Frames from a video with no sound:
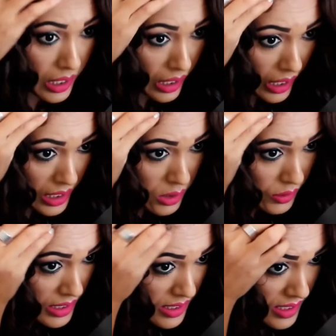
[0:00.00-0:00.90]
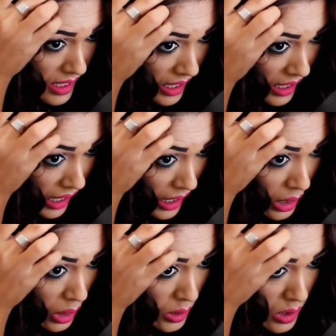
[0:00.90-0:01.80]
As you can see here, it
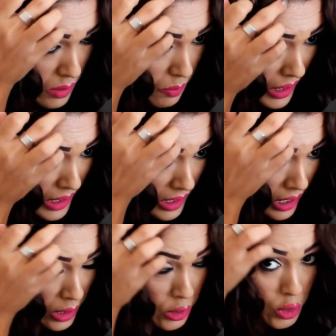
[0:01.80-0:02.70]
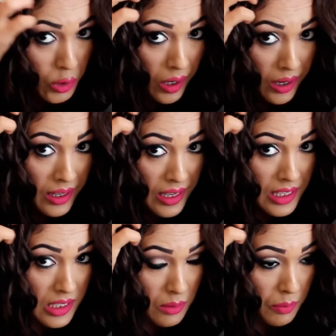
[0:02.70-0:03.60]
looks a bit natural
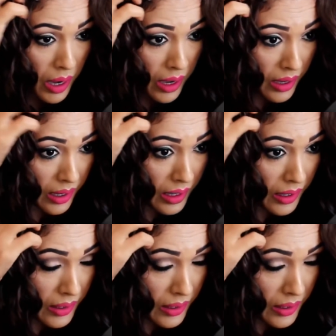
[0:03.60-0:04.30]
as my